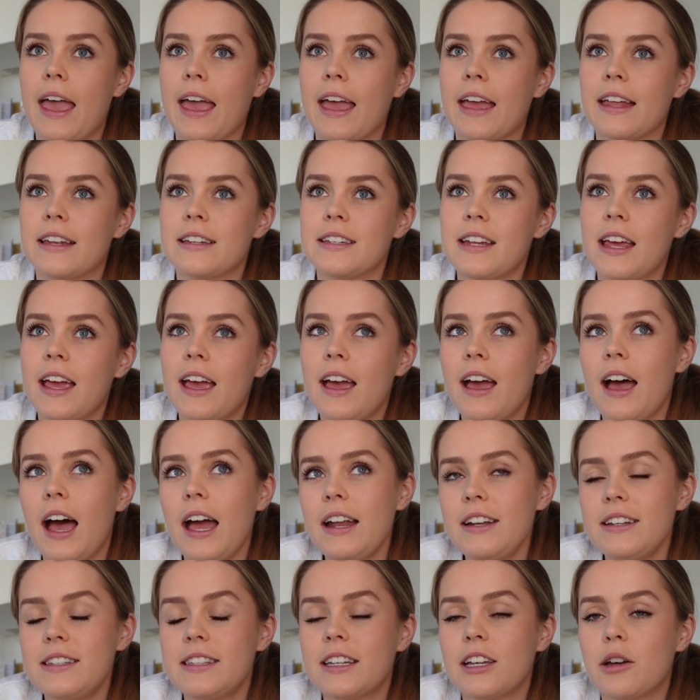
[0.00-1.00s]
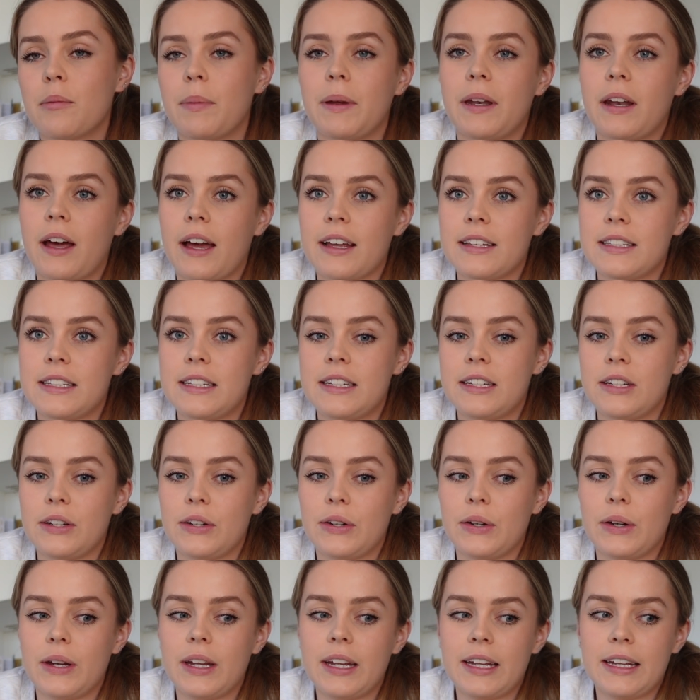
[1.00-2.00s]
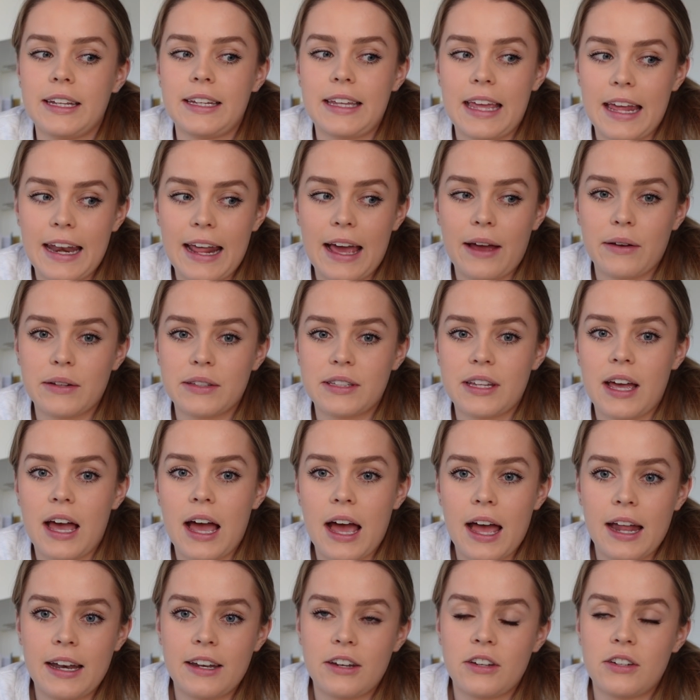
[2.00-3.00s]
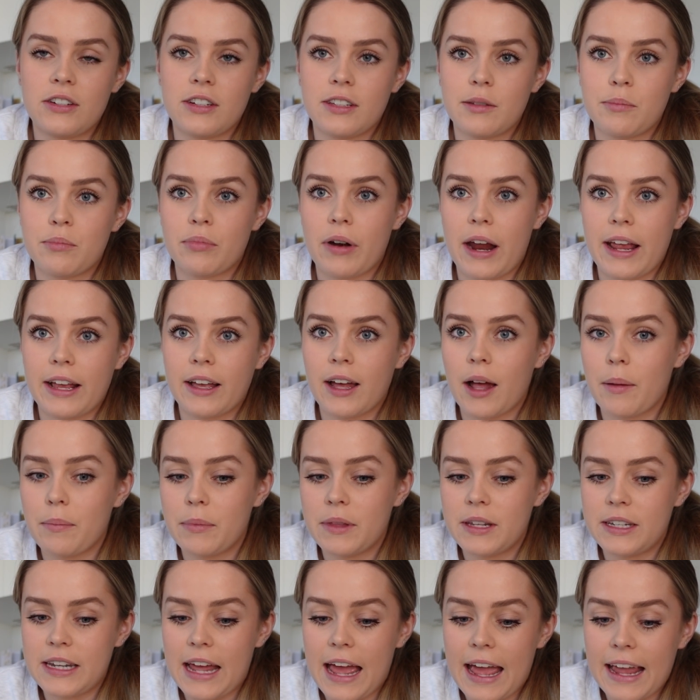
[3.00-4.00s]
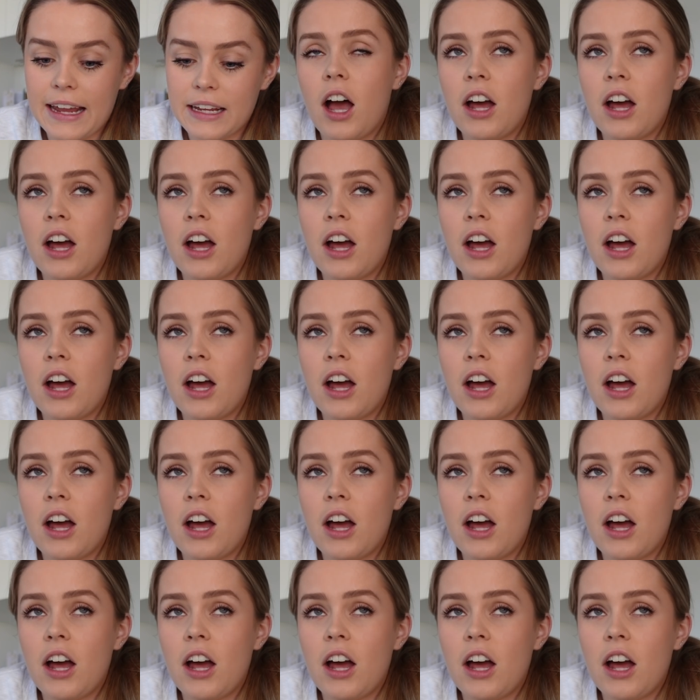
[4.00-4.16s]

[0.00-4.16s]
And I just think it'll be nice to get outside and just break up the day.